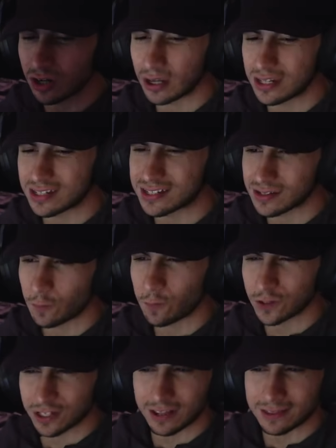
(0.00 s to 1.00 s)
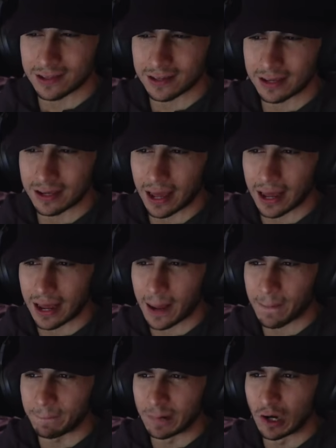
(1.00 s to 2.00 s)
is, first anything,
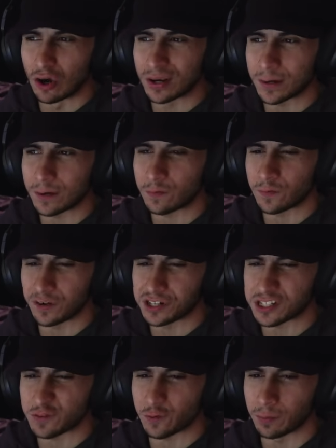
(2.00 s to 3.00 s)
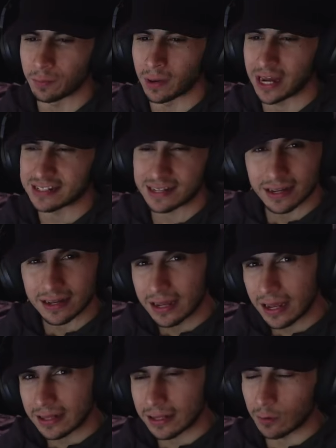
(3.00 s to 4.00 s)
longer verse from Asa.
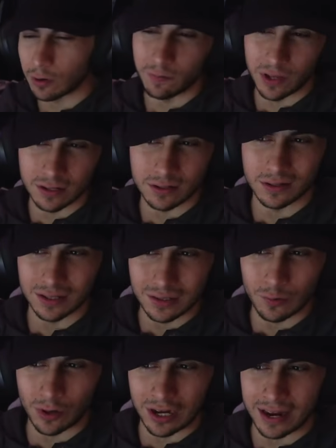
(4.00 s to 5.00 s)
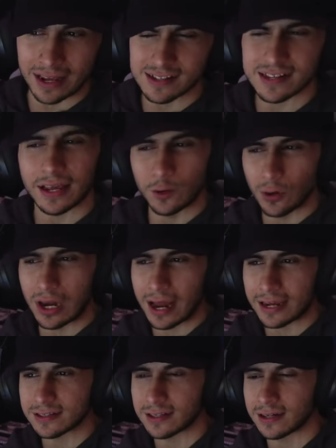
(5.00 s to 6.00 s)
That would have been really nice. I really
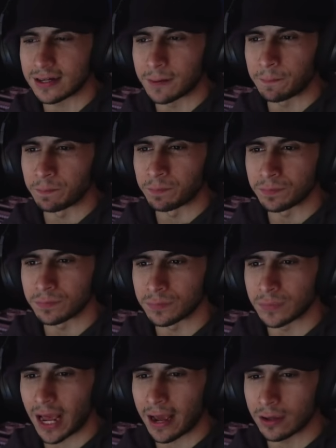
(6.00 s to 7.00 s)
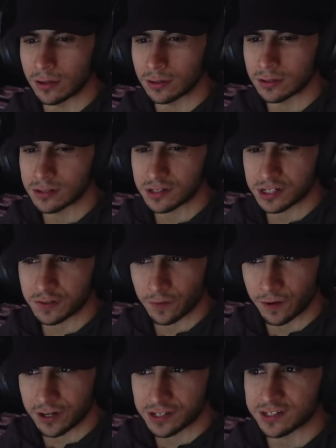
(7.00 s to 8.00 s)
like the Ahyeon's
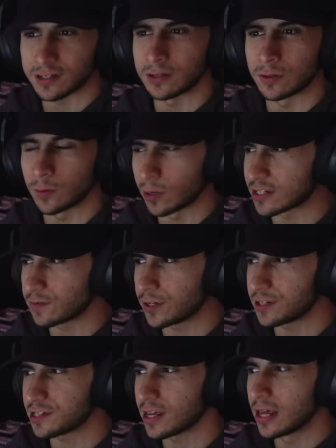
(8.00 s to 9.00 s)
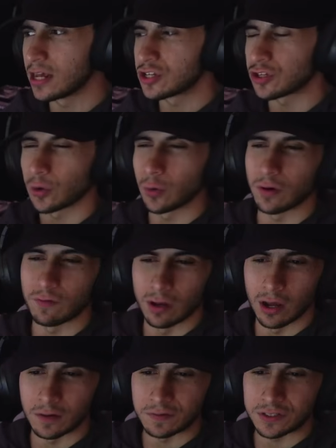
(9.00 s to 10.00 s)
verse and Ruka's verse, so I would have
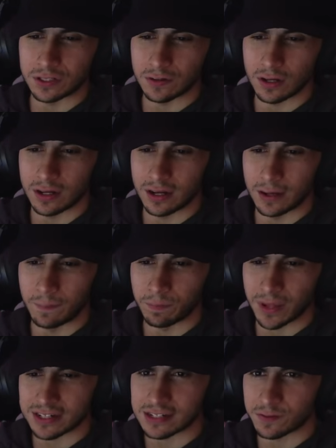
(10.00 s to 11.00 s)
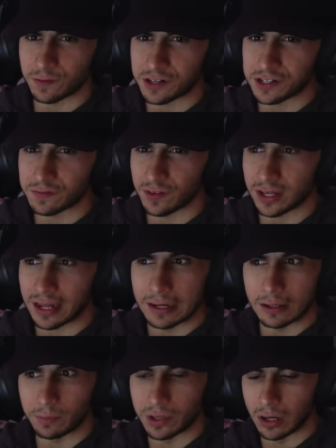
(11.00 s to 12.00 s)
loved Asa's verse being a
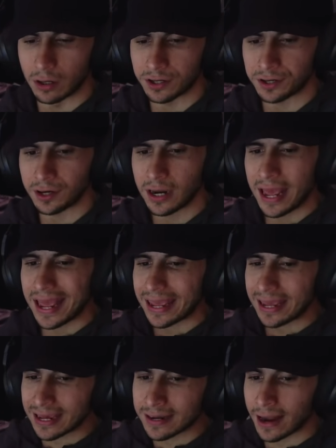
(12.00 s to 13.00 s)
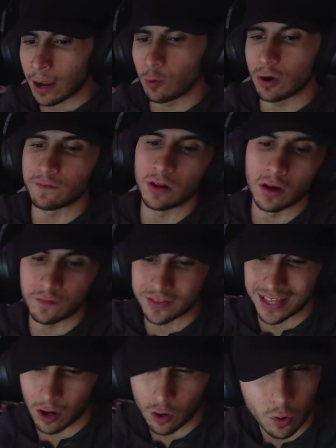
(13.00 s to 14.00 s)
little bit longer, and I would have loved
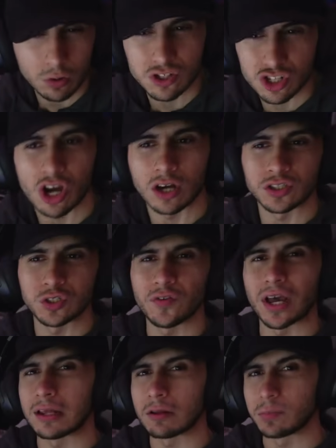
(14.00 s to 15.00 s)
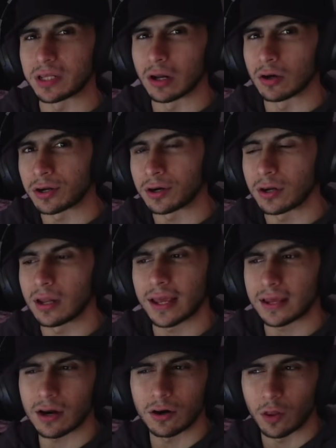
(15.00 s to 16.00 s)
the whole song to be a little bit longer,
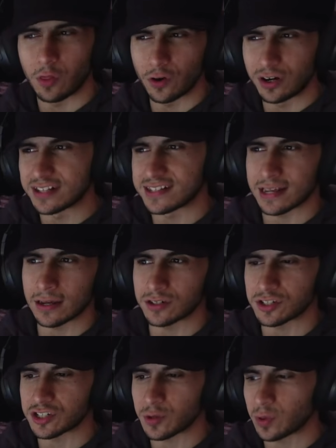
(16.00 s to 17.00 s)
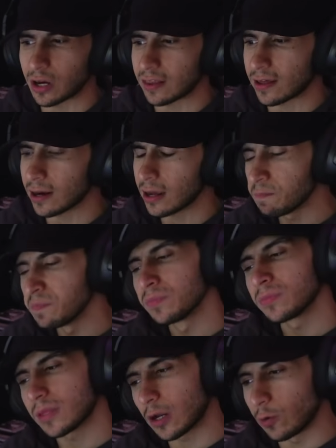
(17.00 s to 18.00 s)
like, I don't know, 30 seconds or something like that.
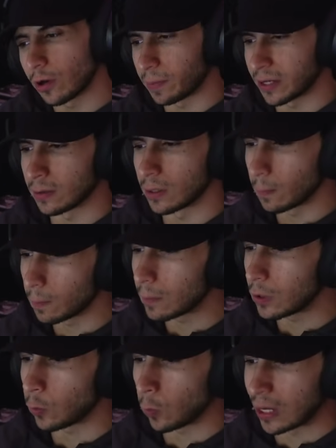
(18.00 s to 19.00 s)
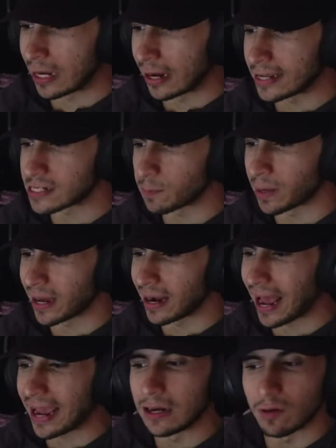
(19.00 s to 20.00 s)
That would have been really nice. But
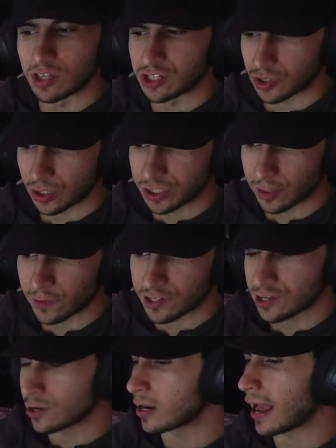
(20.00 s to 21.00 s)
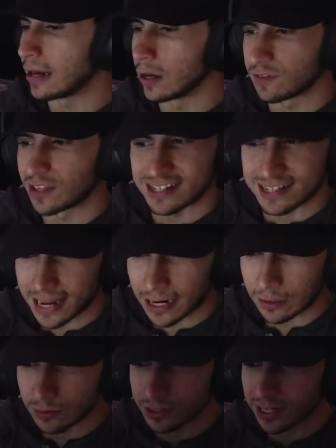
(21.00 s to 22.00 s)
I love the structure of the song, I love the
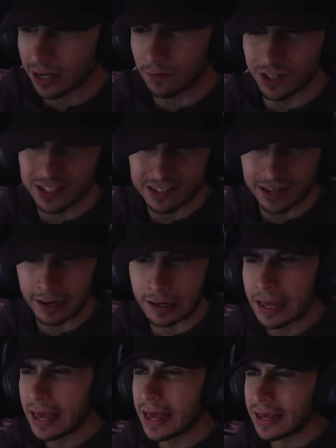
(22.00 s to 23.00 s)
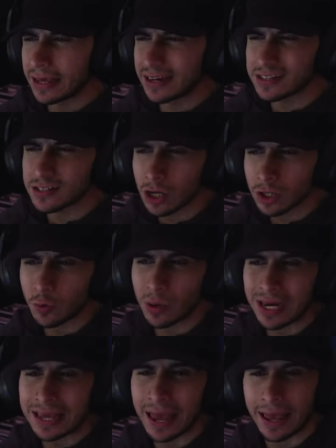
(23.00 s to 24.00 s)
sound, I love the style. It is not
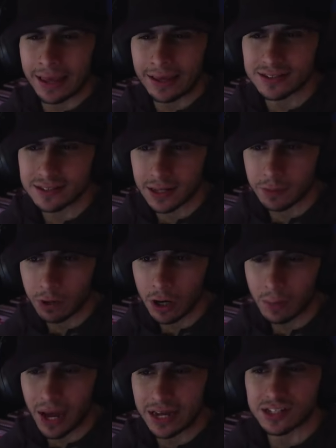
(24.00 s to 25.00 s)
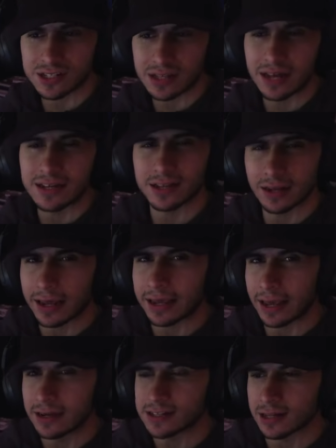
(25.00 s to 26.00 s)
really 80s hip-hop. I saw like 80s